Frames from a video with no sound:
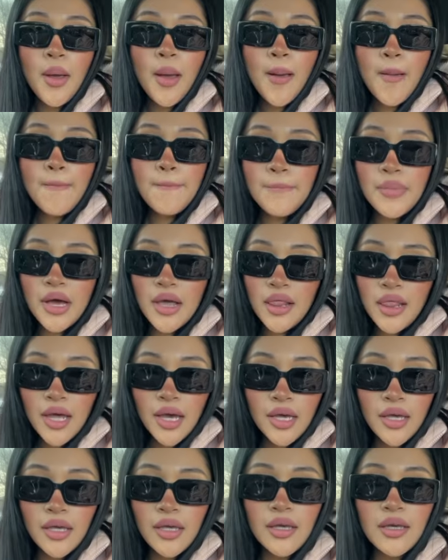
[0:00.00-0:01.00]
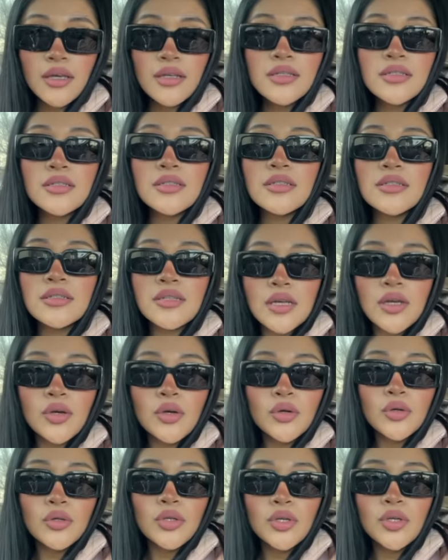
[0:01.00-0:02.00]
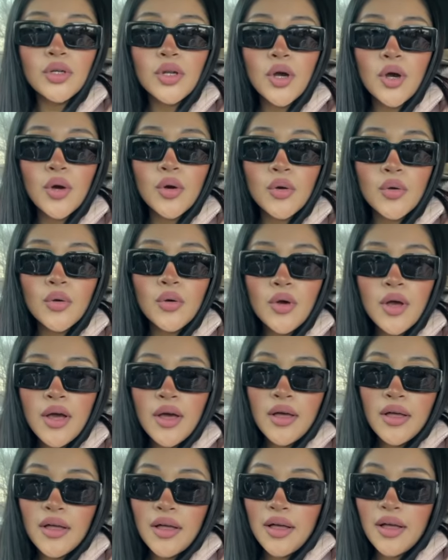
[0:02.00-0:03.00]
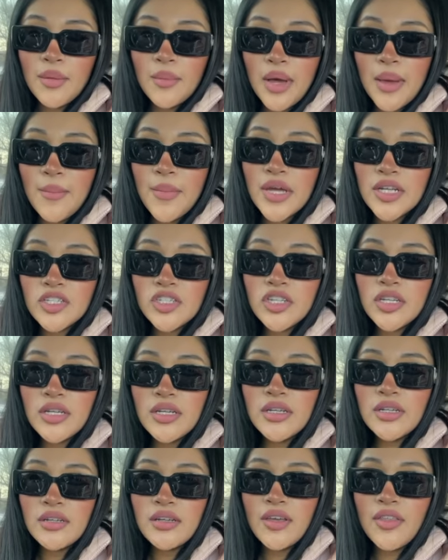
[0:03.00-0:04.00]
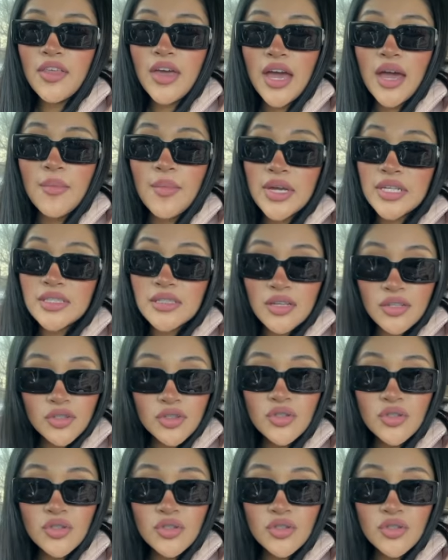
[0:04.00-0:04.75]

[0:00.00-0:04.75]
but like still, you know, I mentioned that at my son's